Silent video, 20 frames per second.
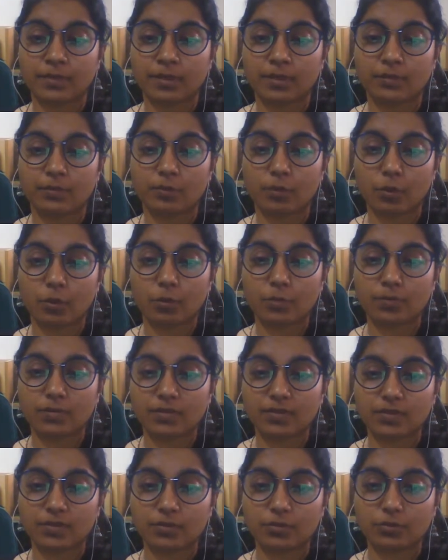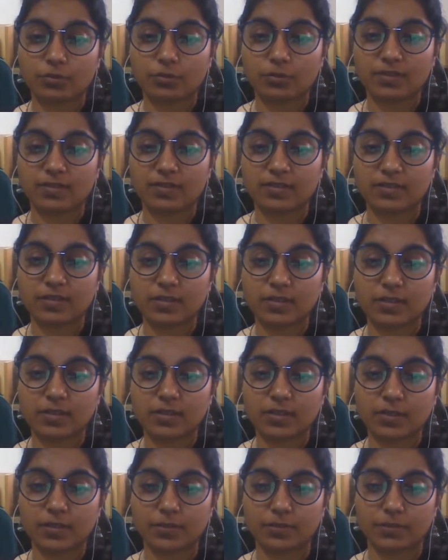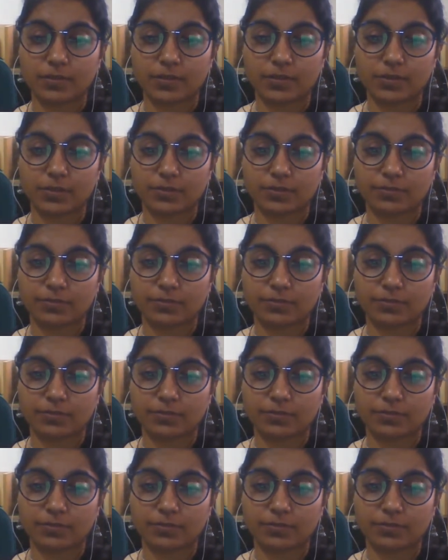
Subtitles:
forms into the single image.